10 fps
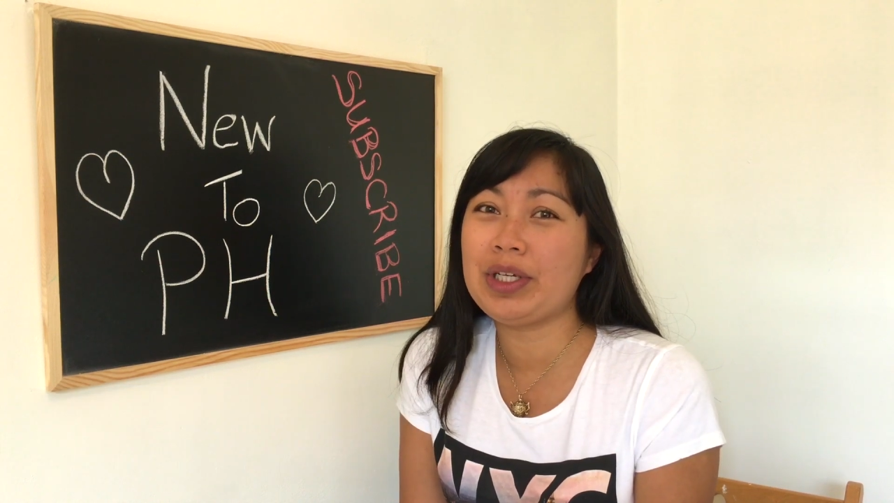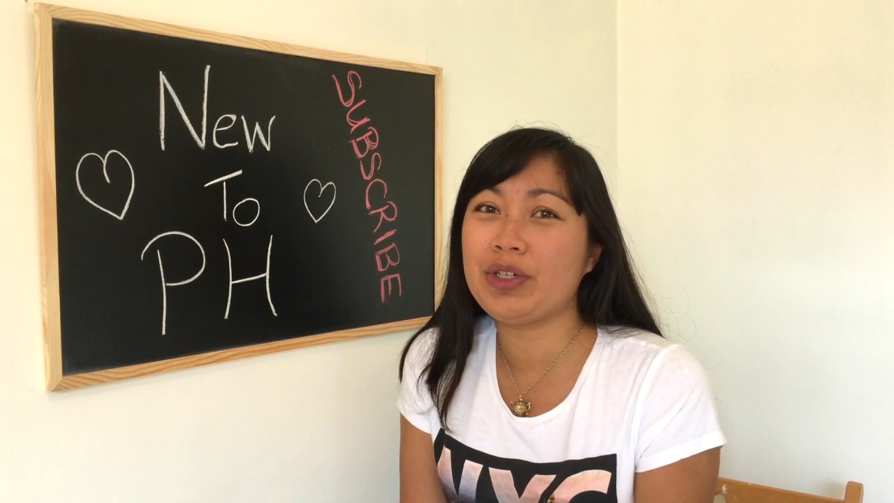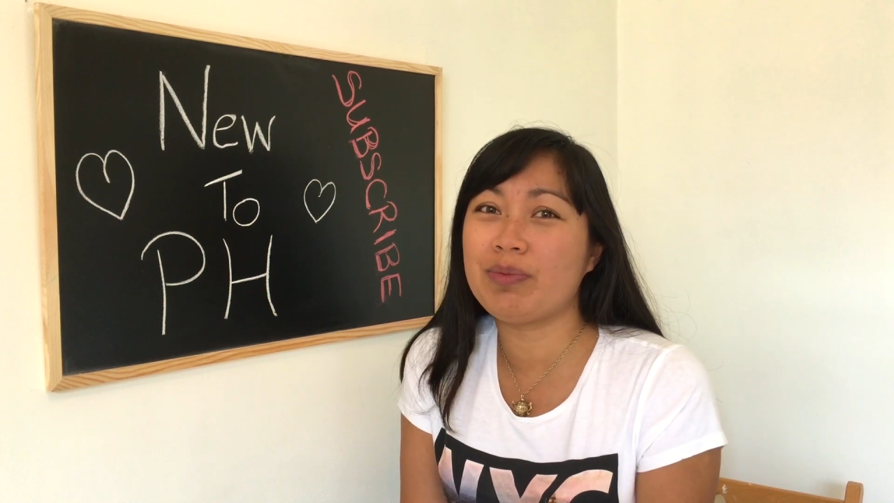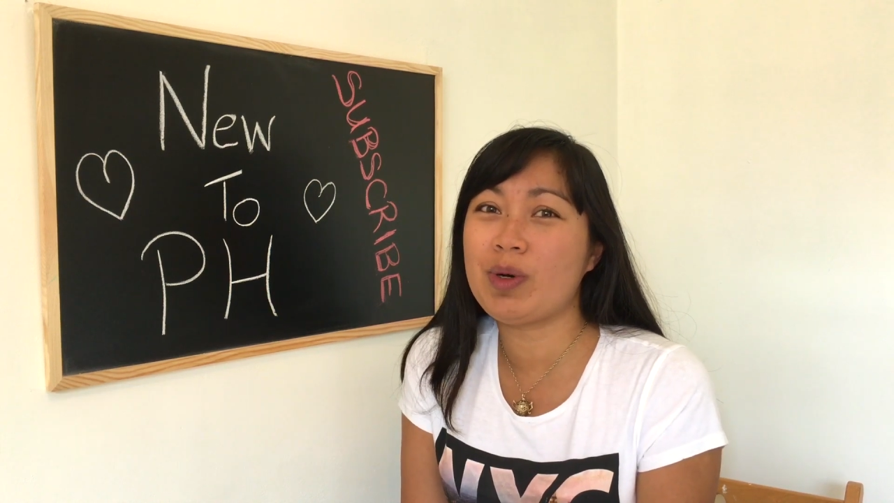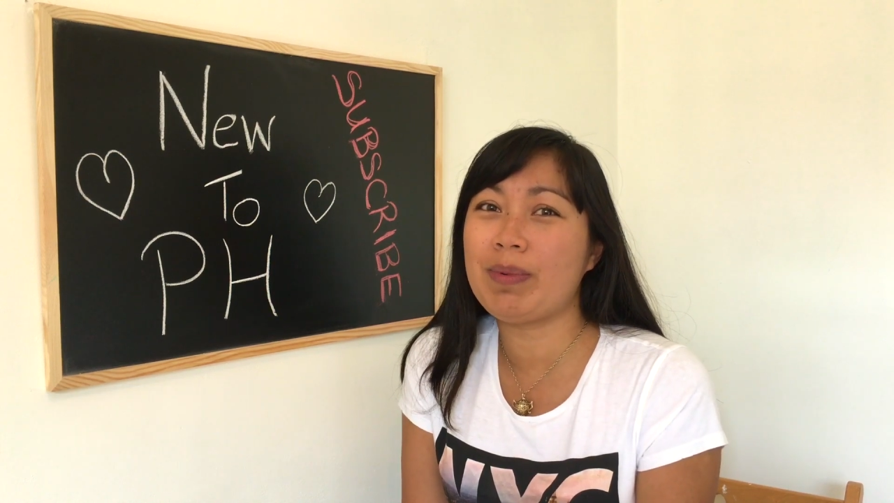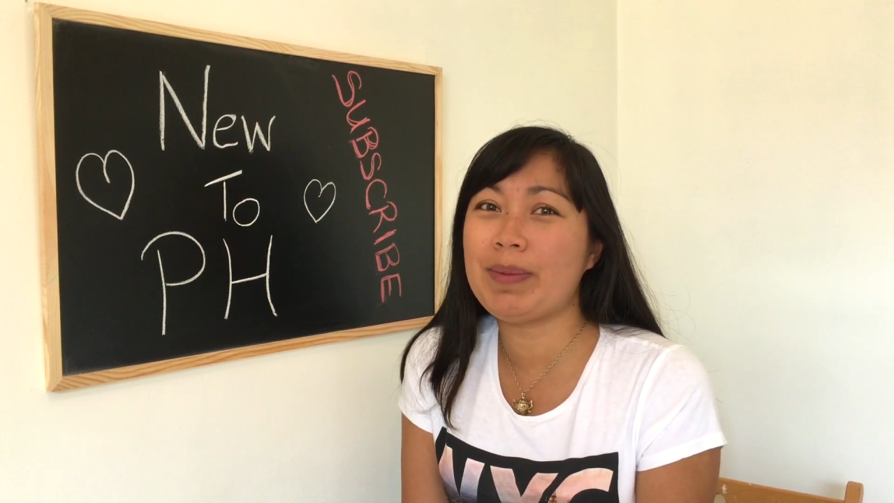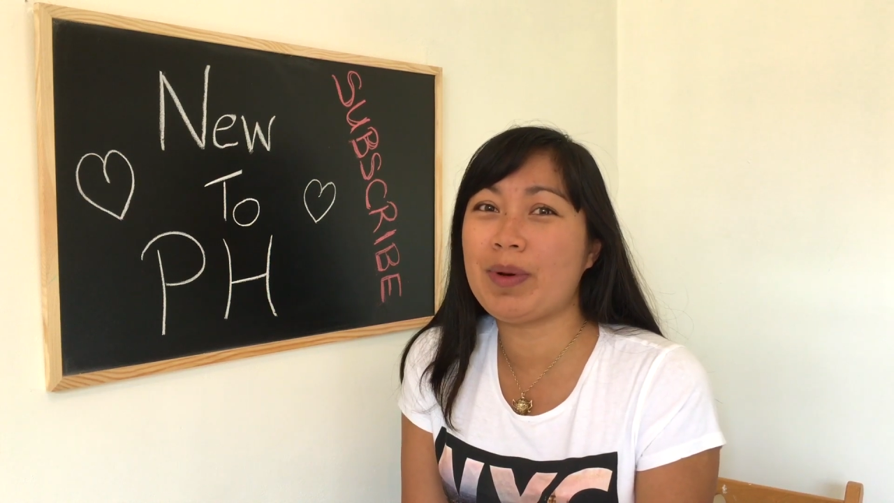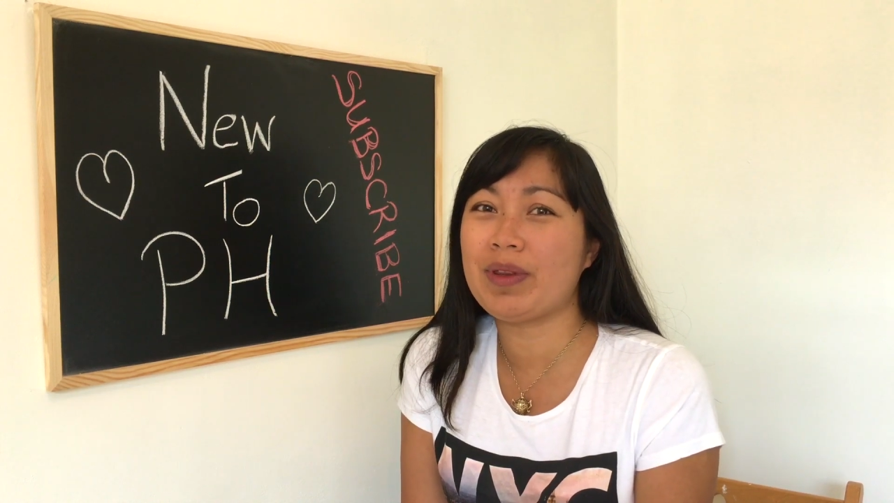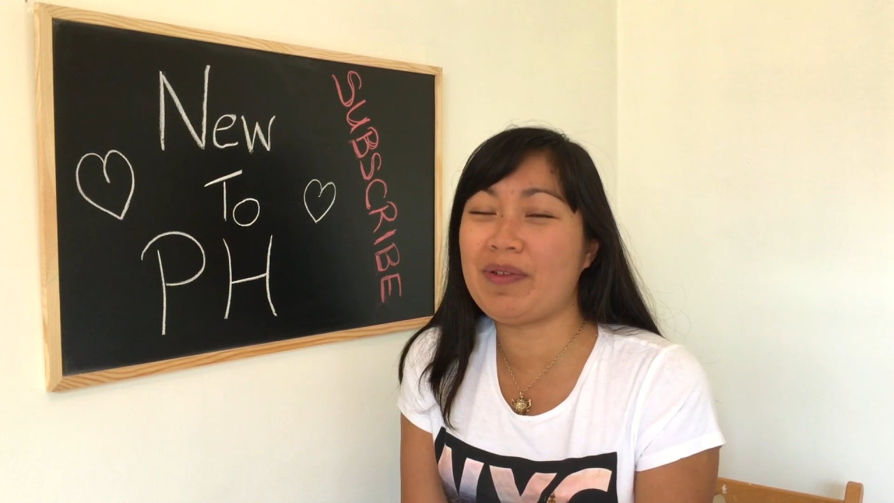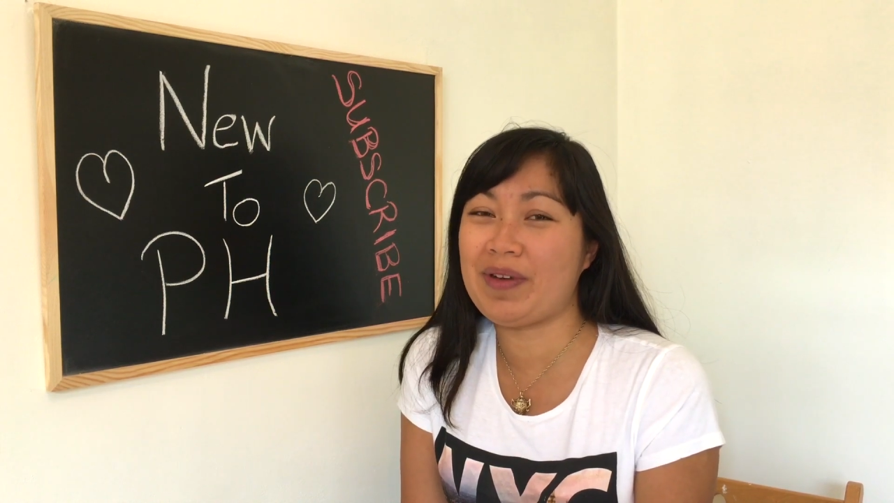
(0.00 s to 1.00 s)
you'll probably
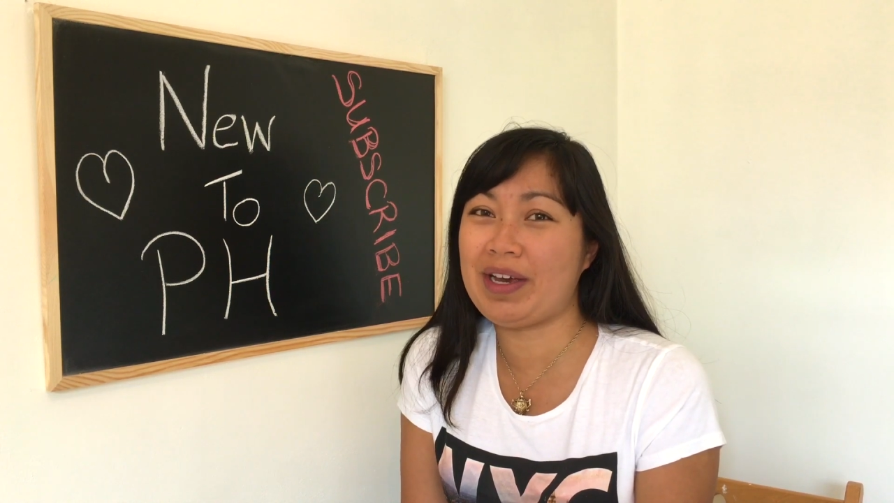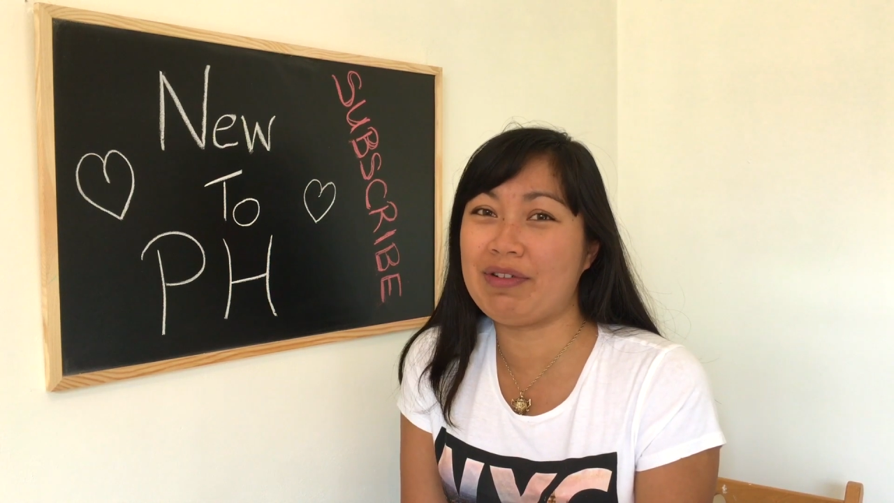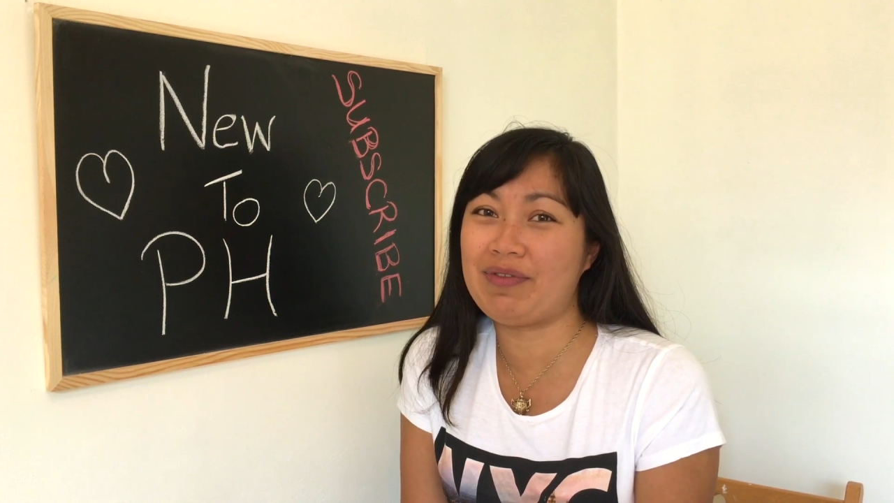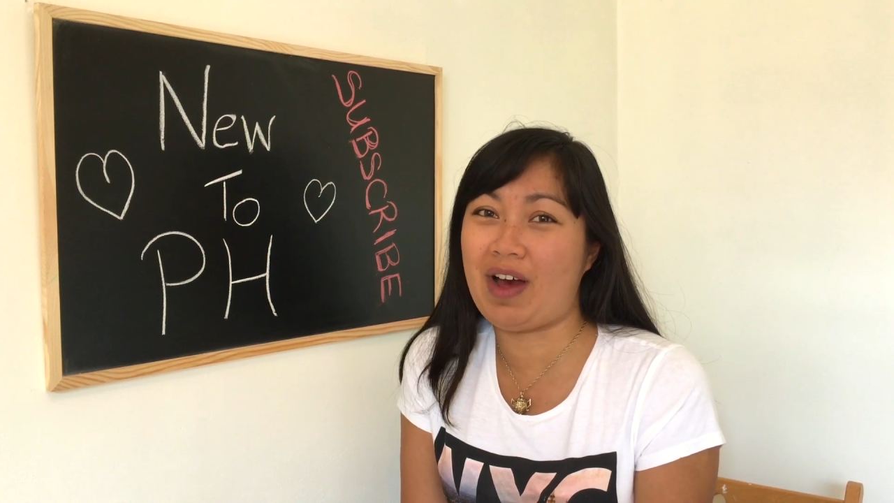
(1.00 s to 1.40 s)
put the fear of